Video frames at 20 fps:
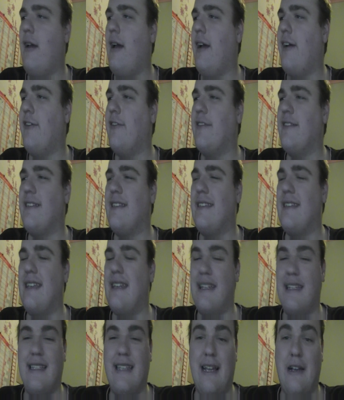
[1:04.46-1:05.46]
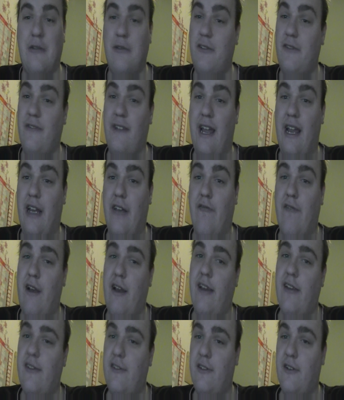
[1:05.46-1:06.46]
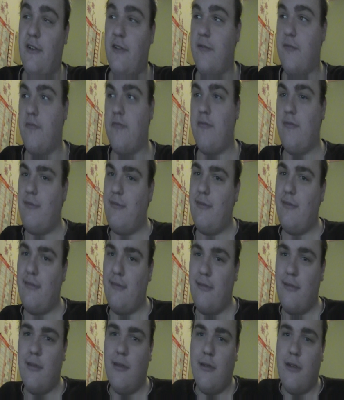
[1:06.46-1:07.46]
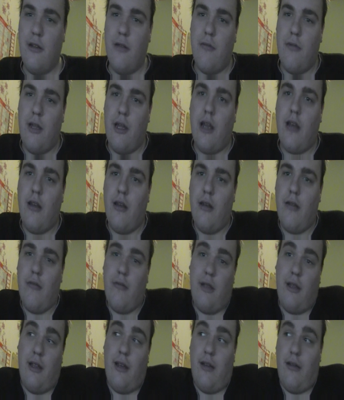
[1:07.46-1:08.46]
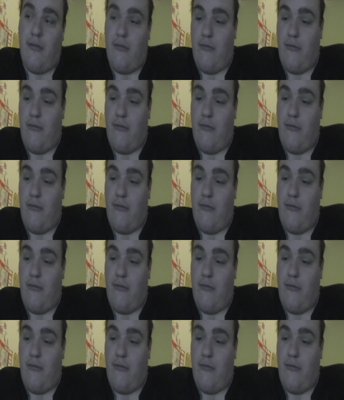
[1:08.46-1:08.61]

got 6 out of 9 right, so not bad.